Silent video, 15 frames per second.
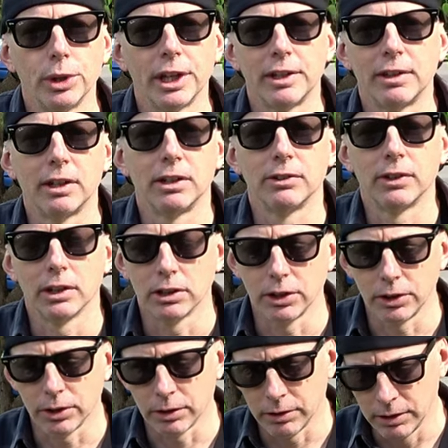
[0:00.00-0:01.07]
that there's a
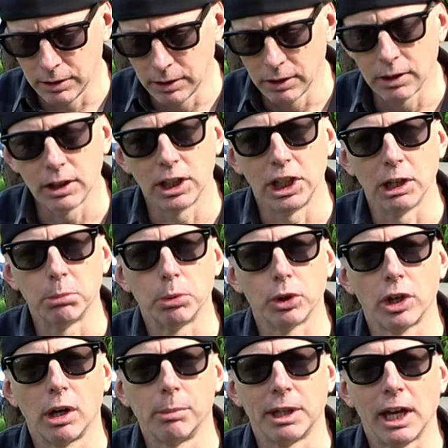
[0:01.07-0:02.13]
little gimbal
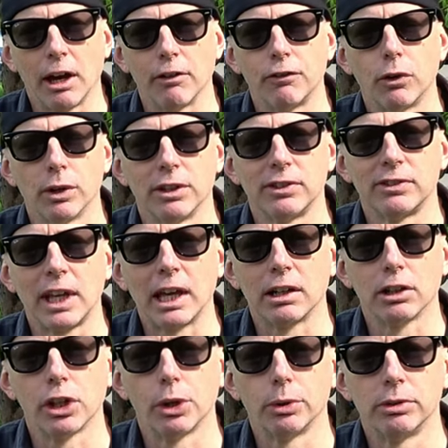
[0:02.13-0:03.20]
coming out for the
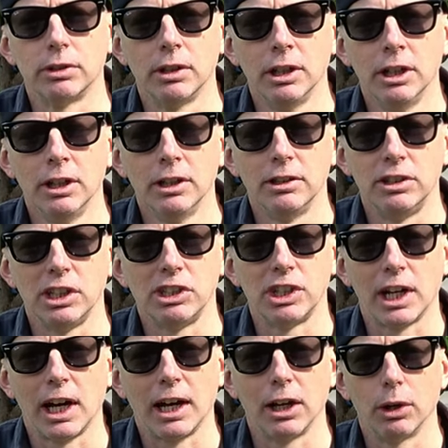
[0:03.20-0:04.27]
standalone
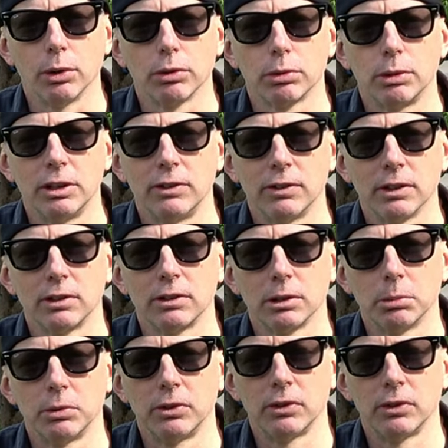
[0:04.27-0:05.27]
DJI O3 systems.